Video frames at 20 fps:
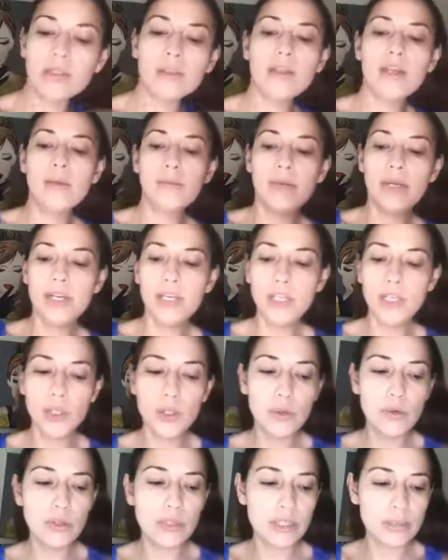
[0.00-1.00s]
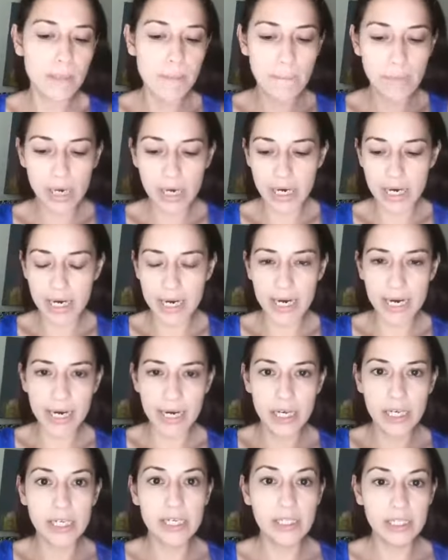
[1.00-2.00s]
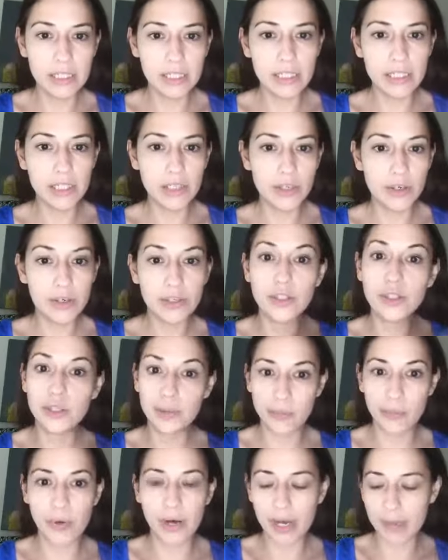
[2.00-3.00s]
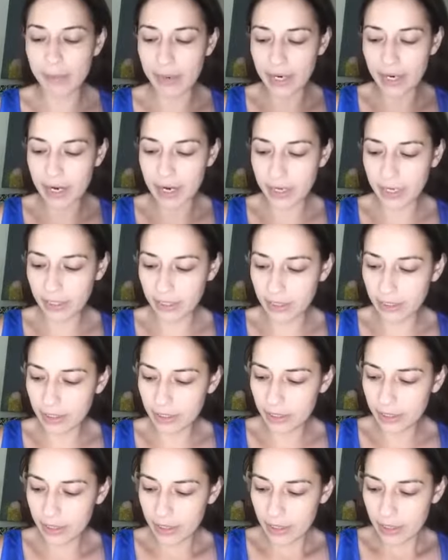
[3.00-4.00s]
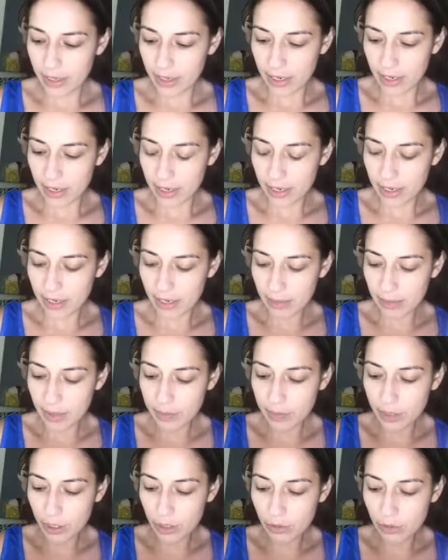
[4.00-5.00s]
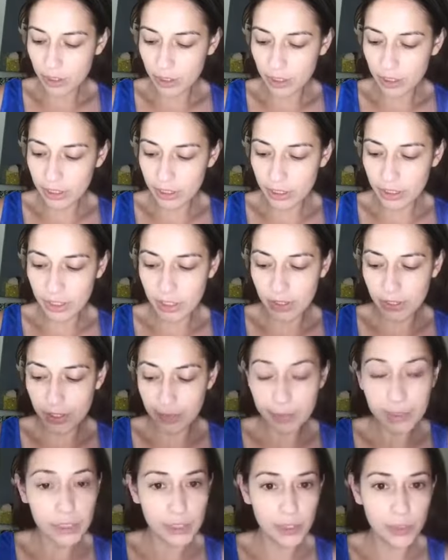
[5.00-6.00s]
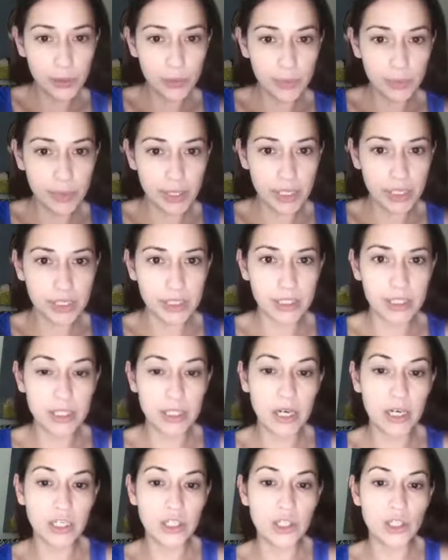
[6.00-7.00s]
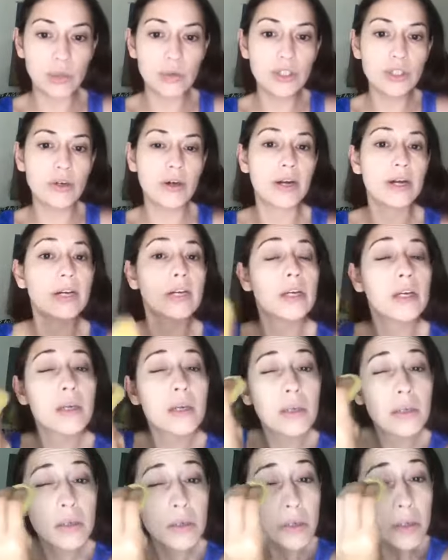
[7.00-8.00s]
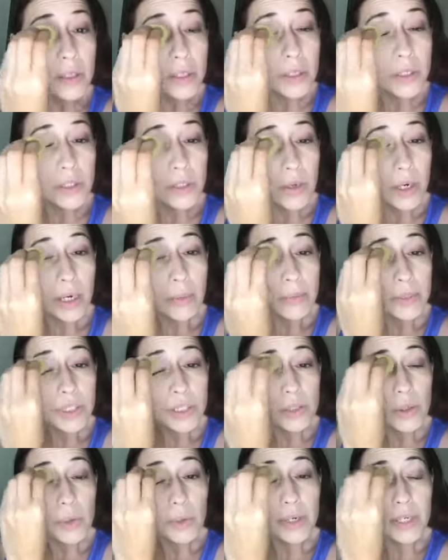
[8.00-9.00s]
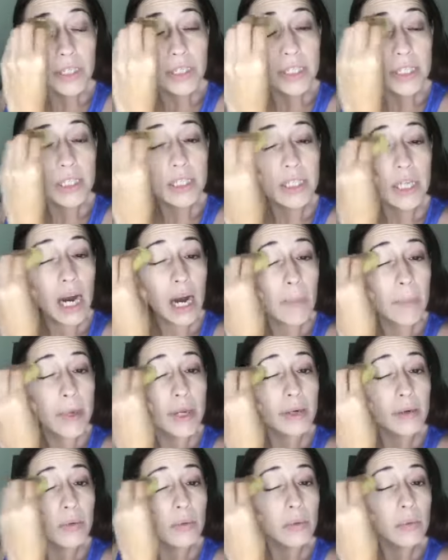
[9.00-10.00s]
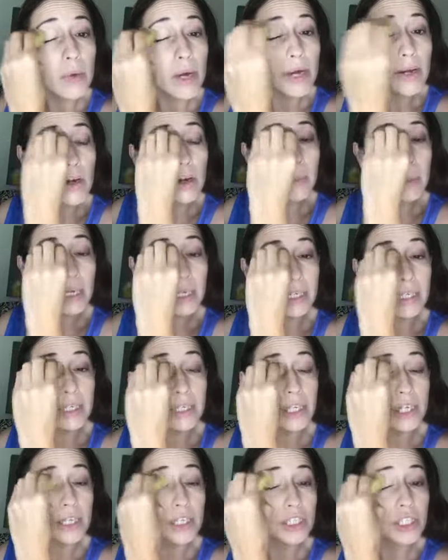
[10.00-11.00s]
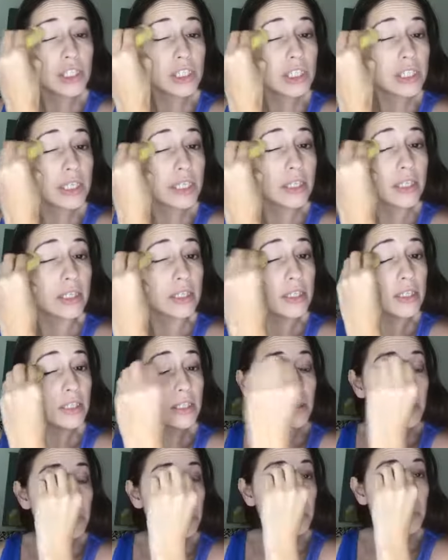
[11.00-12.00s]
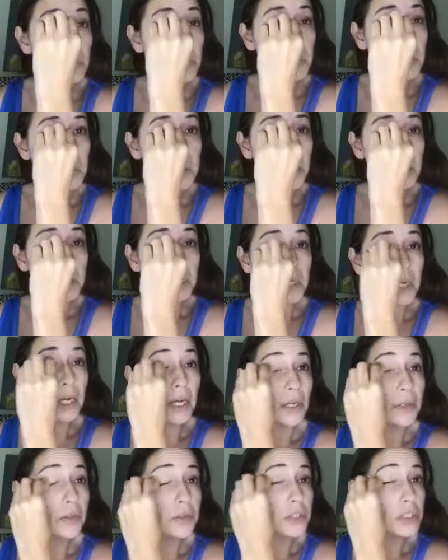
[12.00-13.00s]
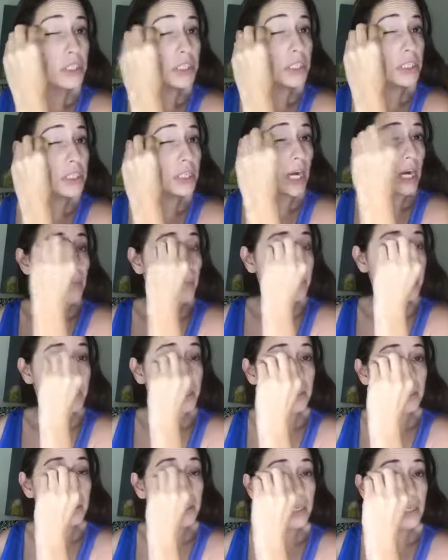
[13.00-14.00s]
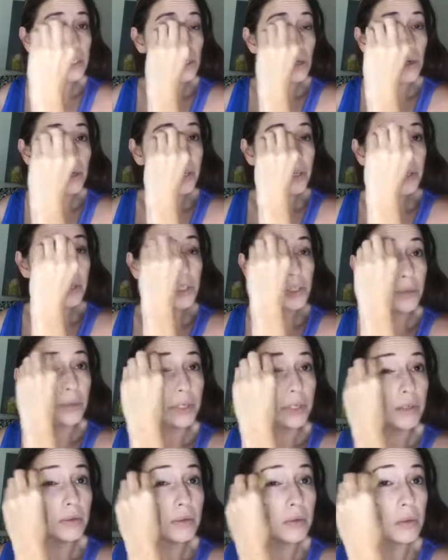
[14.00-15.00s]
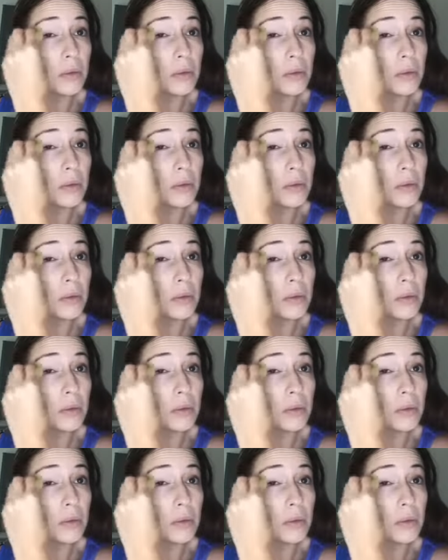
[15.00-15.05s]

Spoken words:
I'm going to use my concealer to prime my eyes. And I'm going to be using concealer number 2 because it's not so dark. So I'm just going to dab it right on my lid, just like this. And you're just dabbing it. That's all you're doing.